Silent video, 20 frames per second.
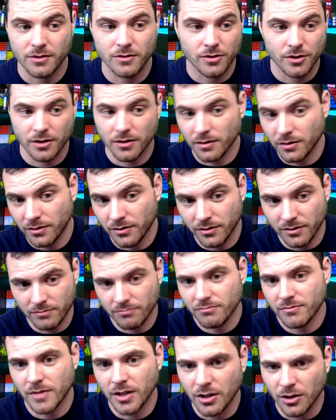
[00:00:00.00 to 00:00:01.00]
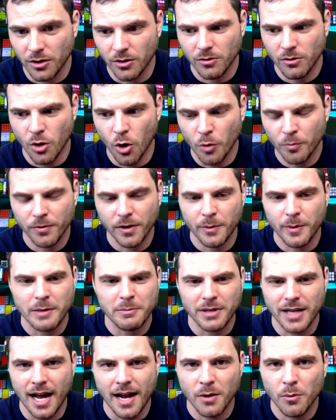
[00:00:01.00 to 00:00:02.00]
to you know, hopefully win,
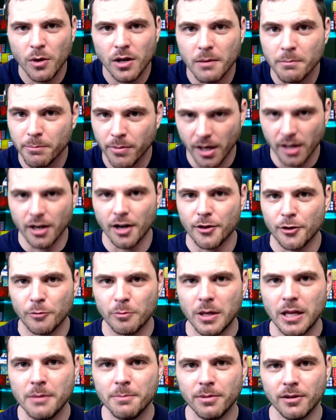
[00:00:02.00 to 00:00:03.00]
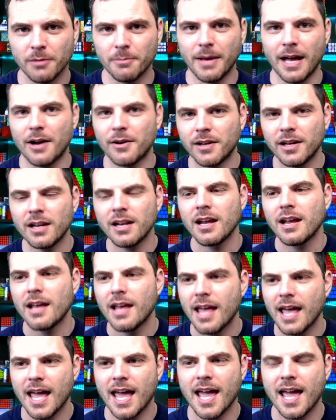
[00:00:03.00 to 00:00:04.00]
but I don't want to bug other people about it.
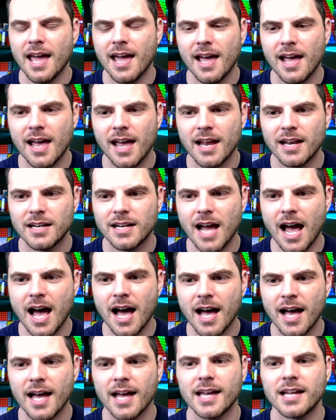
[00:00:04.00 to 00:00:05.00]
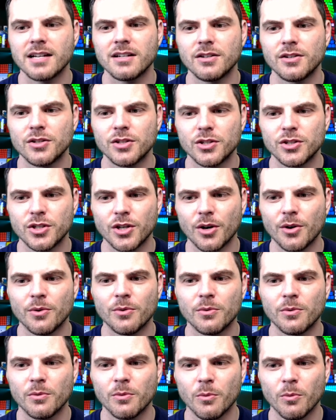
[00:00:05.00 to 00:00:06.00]
And I
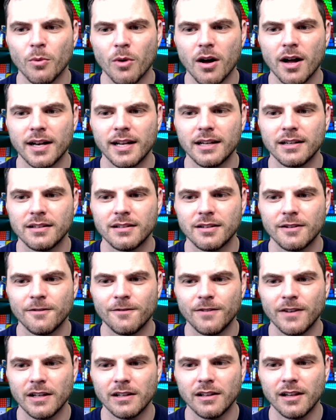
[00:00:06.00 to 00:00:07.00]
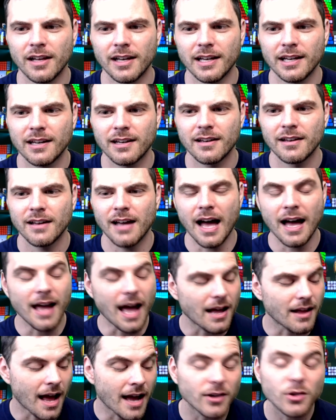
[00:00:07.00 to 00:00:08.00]
don't want it to feel like,
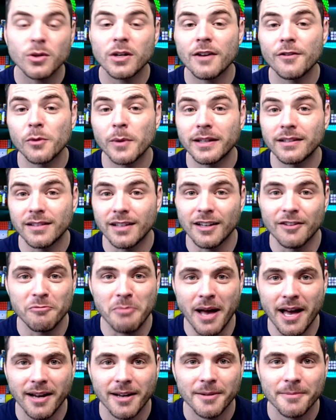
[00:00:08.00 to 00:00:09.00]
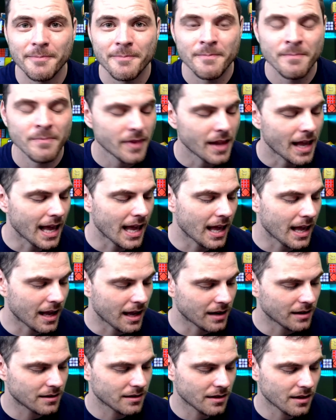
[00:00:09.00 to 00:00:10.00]
I do giveaways to give back.
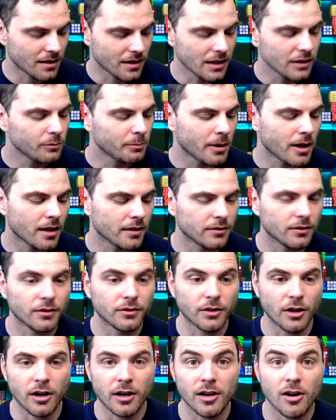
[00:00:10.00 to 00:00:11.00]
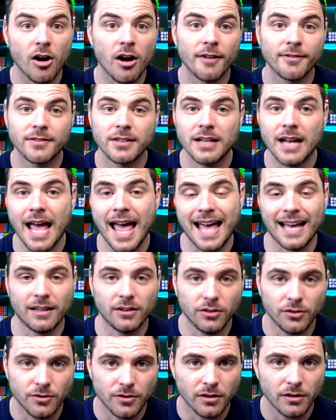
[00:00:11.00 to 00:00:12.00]
And these puzzles are often
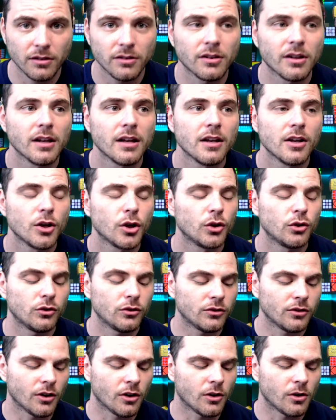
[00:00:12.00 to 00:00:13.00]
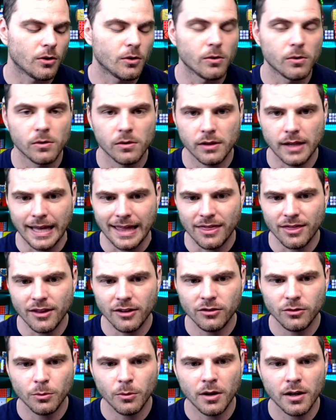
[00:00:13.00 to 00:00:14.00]
extras. So, like
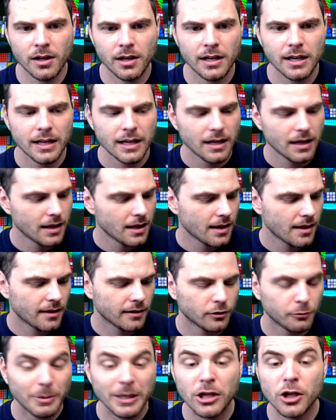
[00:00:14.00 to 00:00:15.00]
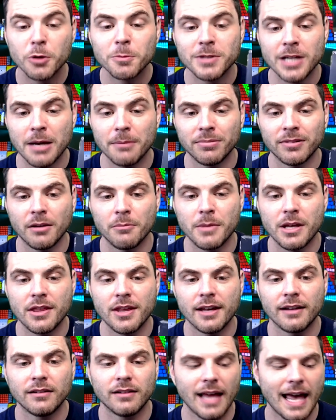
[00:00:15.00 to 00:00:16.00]
this one, SpeedCube Shop sent me
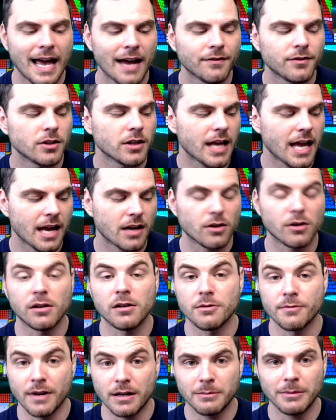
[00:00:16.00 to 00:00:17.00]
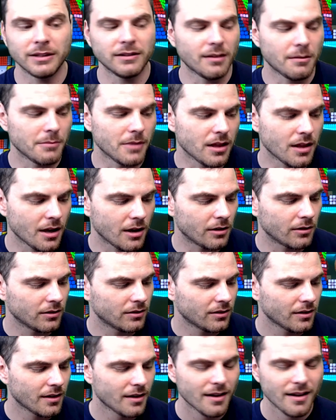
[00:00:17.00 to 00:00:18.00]
this after Gan already sent me
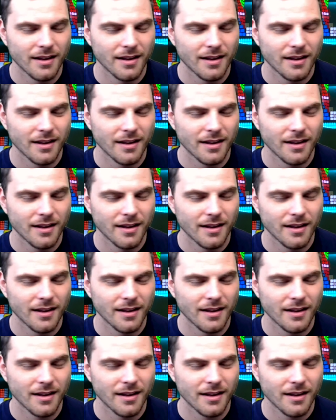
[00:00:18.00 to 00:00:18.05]
theirs.